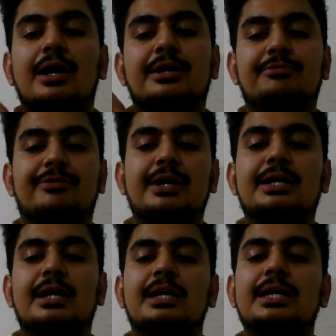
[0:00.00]

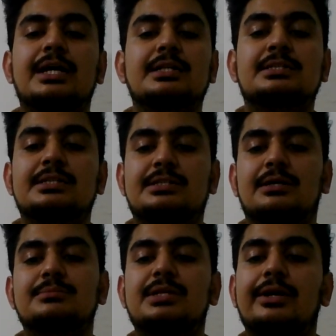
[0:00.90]
different legal
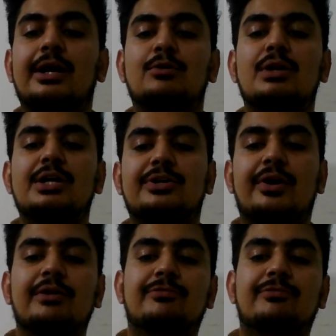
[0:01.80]
systems and regulatory